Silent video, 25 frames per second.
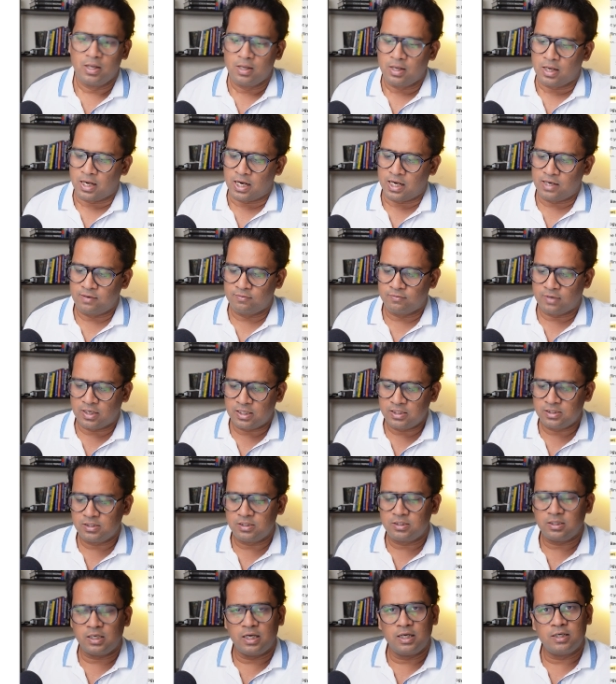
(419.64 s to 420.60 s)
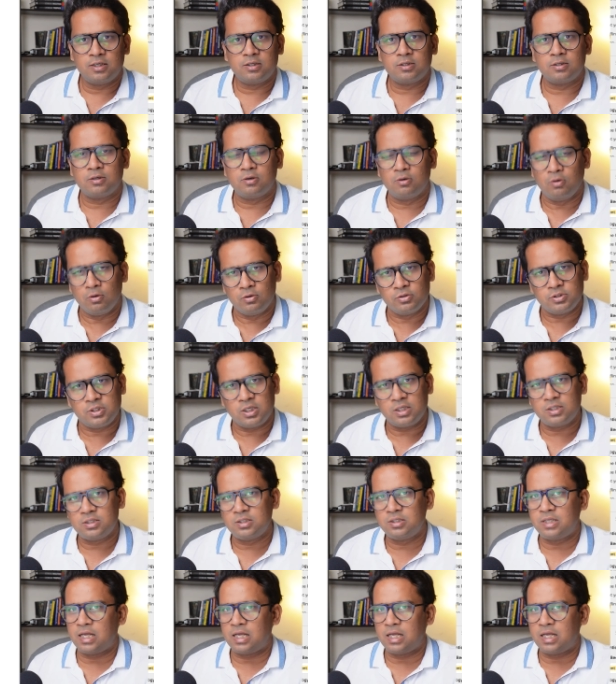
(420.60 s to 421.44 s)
And once it closes,